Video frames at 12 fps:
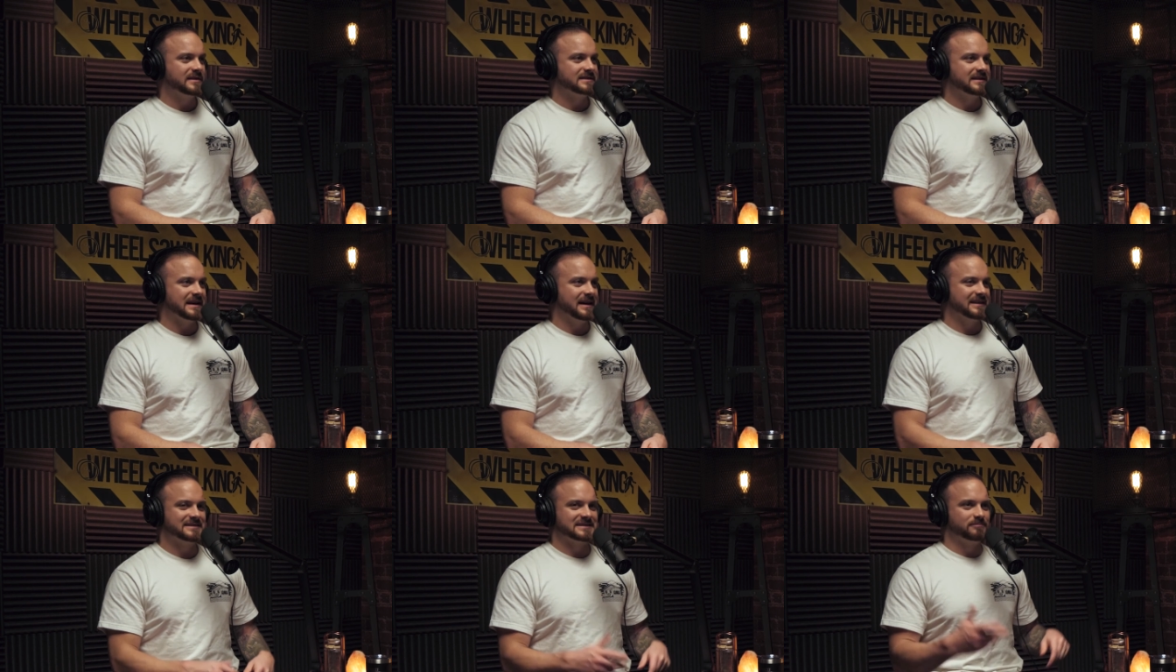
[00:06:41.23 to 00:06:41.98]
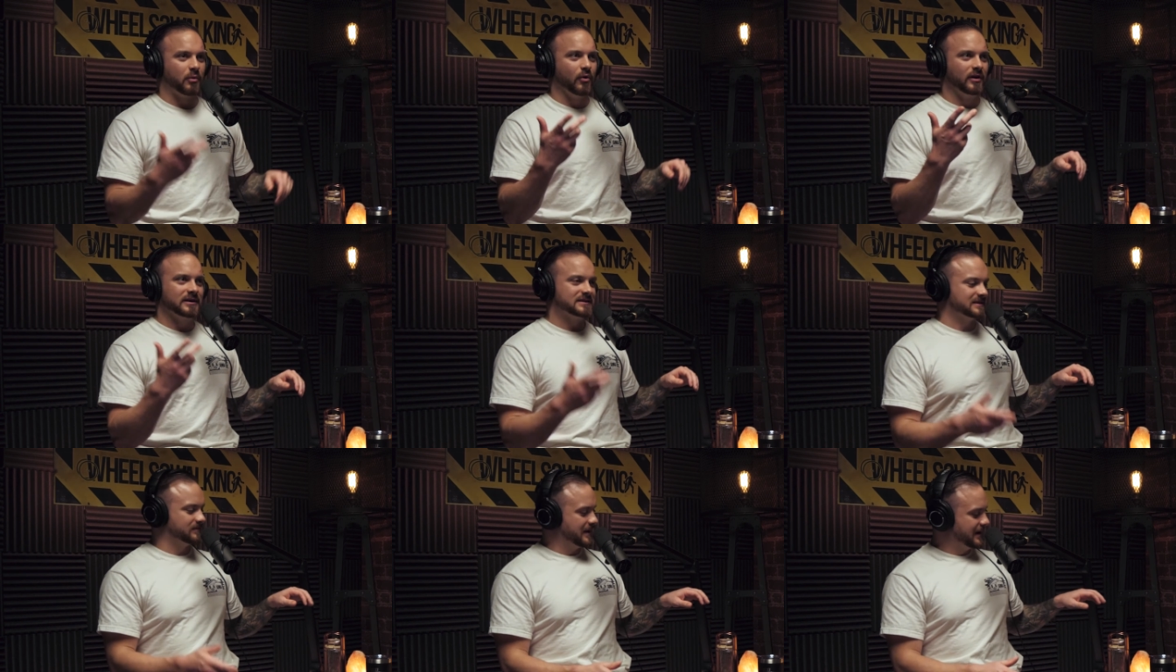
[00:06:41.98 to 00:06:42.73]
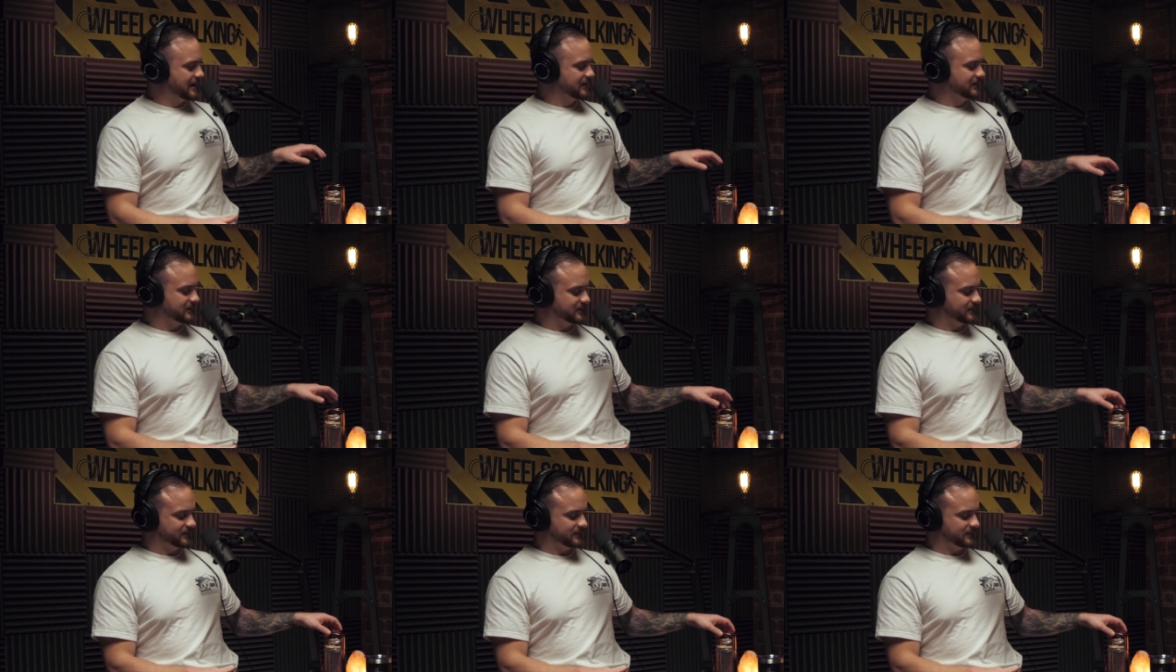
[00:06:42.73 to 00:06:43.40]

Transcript: to all the tailgates. They go to the games. Yeah,